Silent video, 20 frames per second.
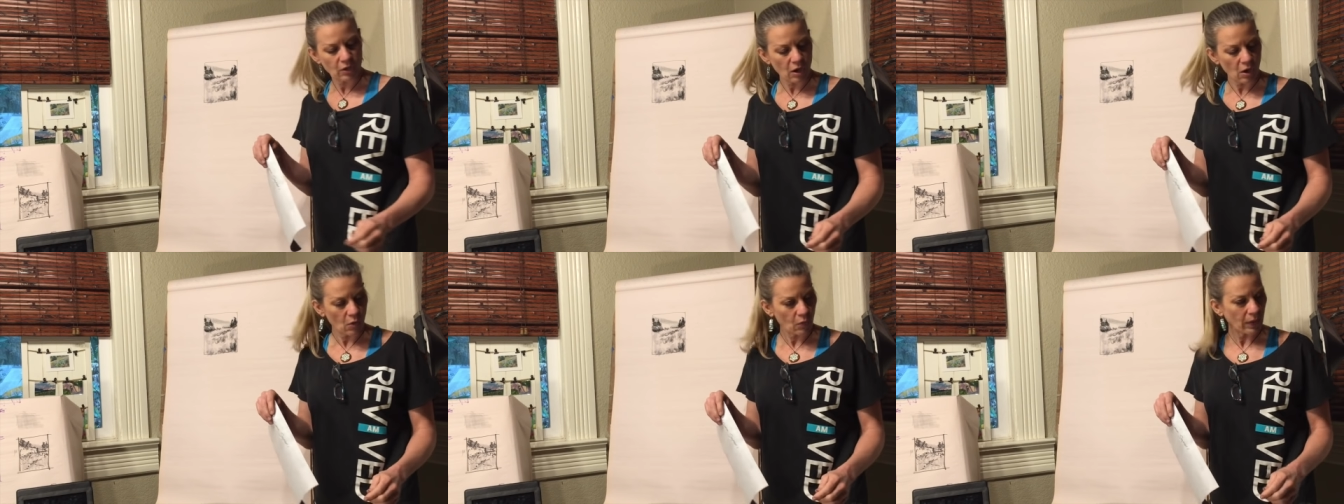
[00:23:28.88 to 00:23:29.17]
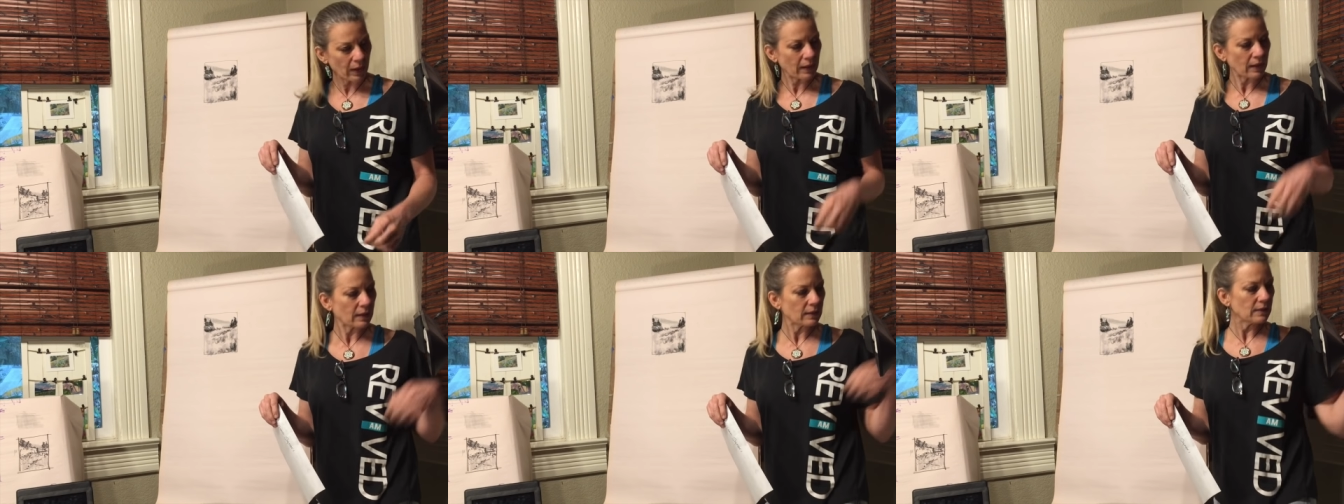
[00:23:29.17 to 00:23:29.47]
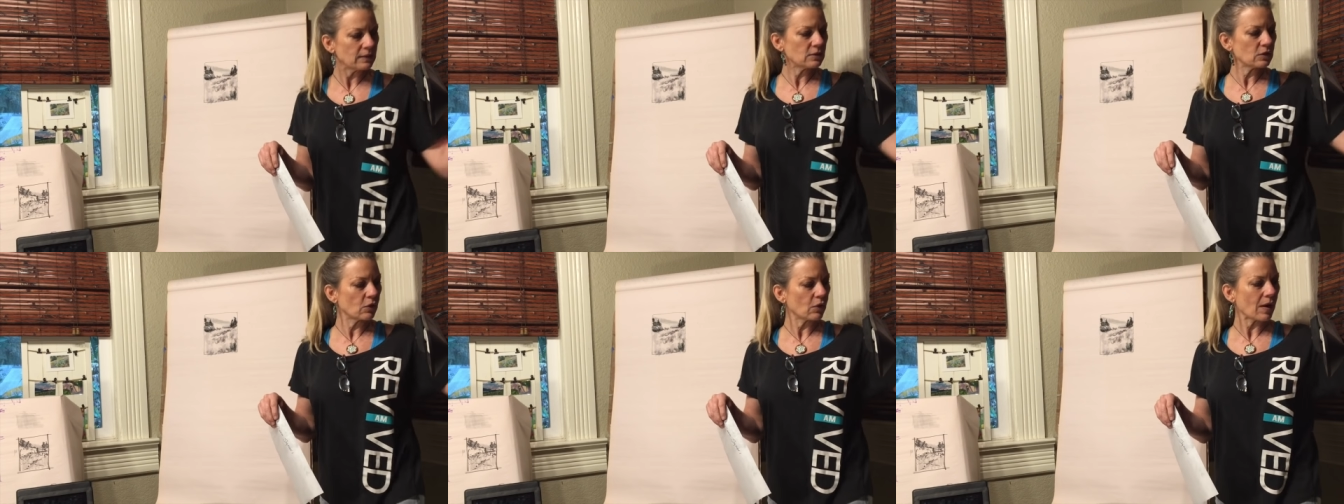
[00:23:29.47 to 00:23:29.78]
going. I
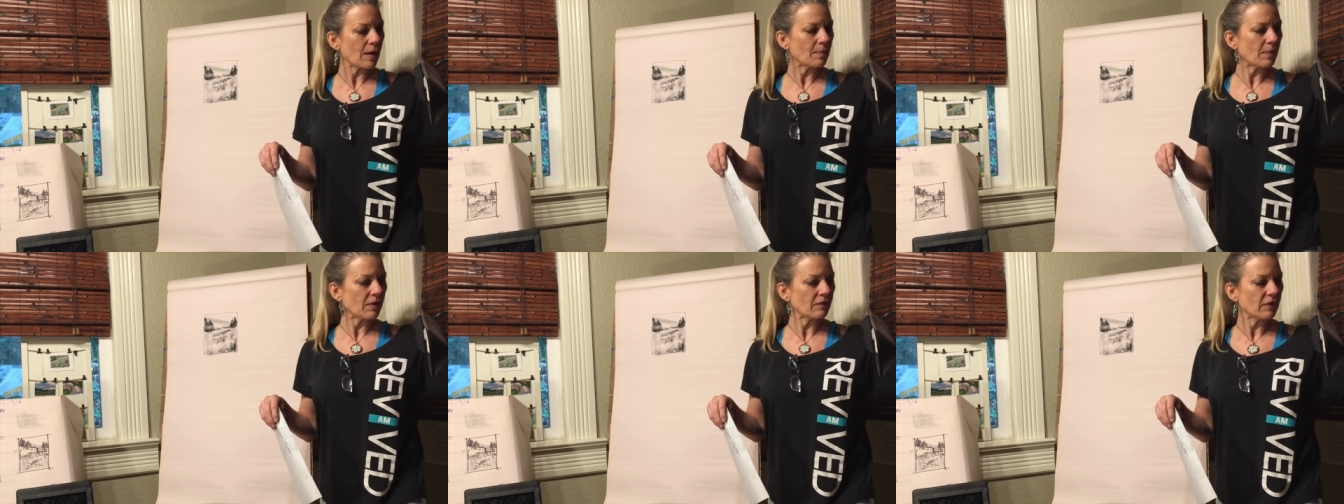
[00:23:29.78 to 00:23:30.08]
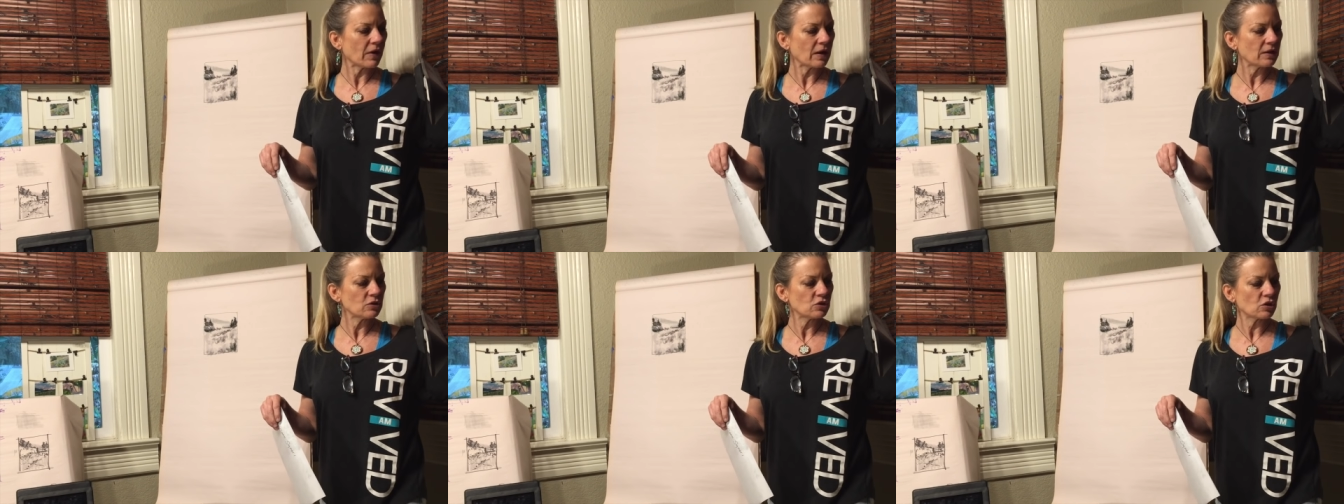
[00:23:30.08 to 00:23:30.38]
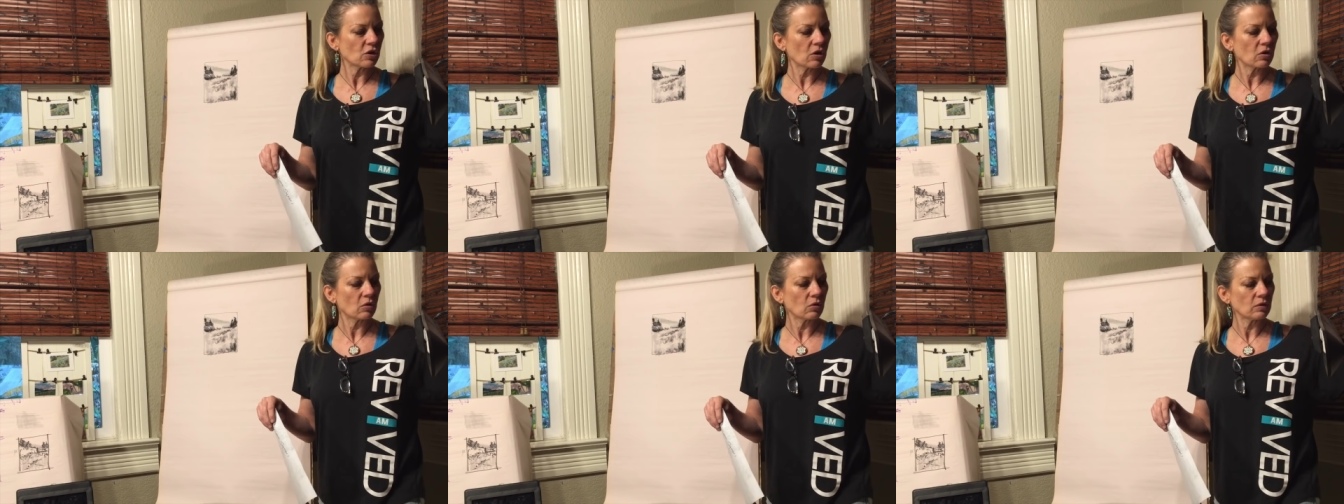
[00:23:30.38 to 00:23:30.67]
need to grab my vine
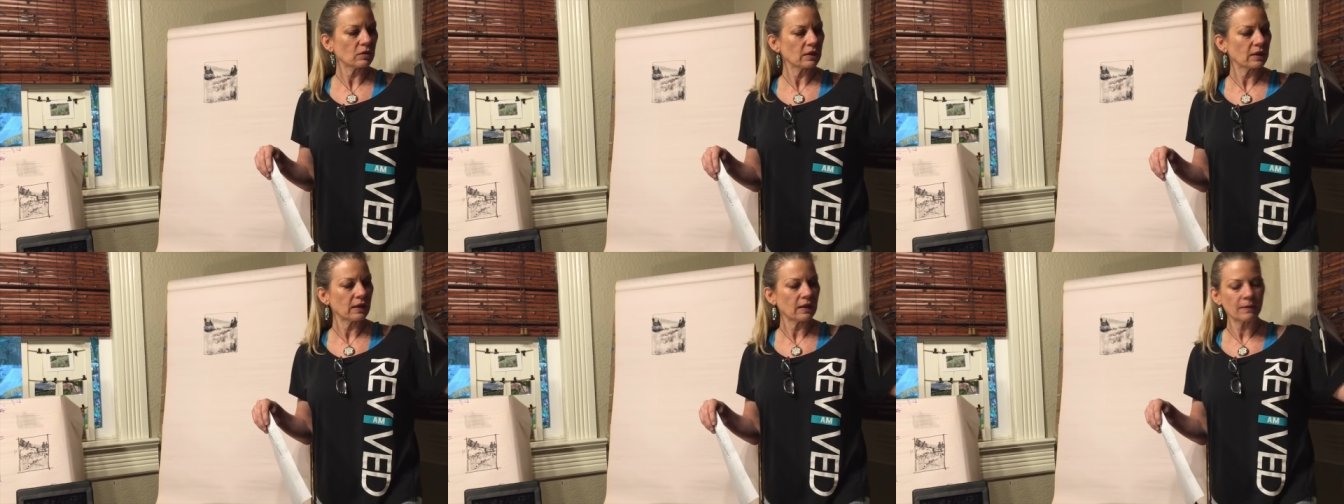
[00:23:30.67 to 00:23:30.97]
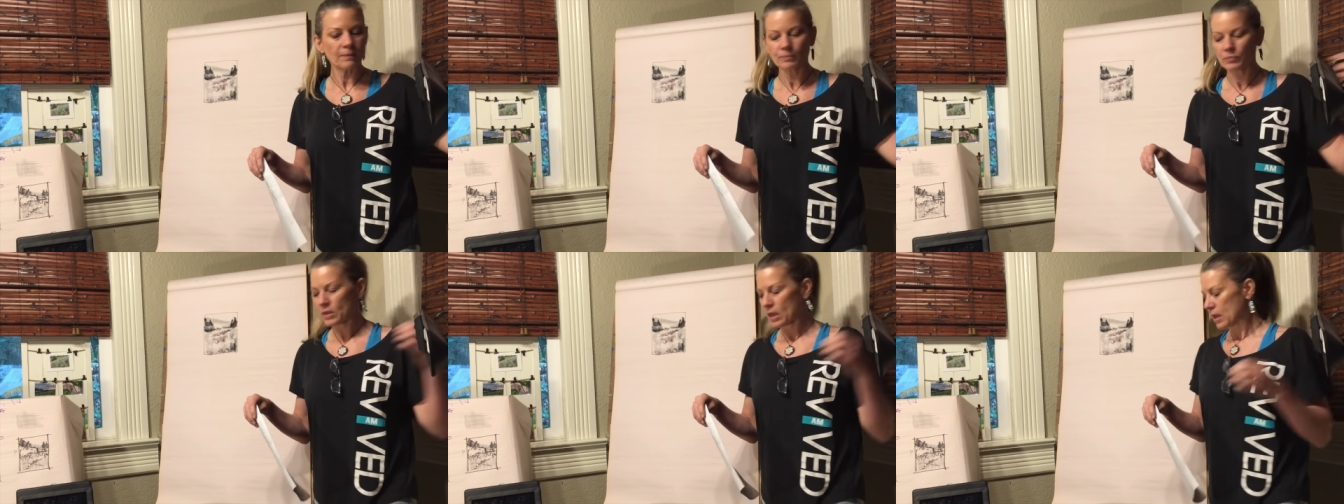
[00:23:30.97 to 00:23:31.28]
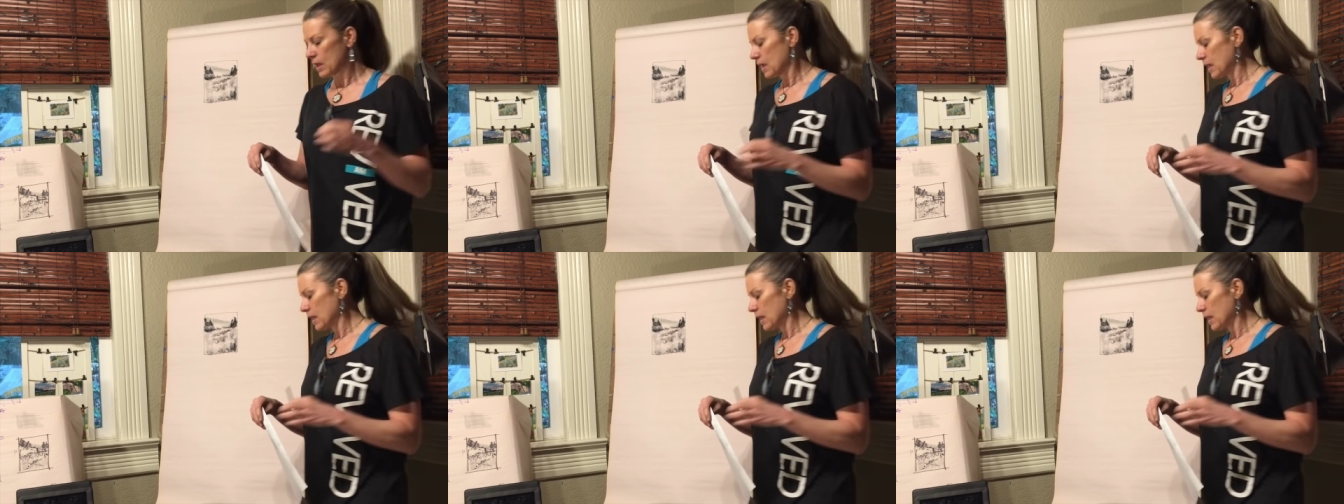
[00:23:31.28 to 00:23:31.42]
charcoal again,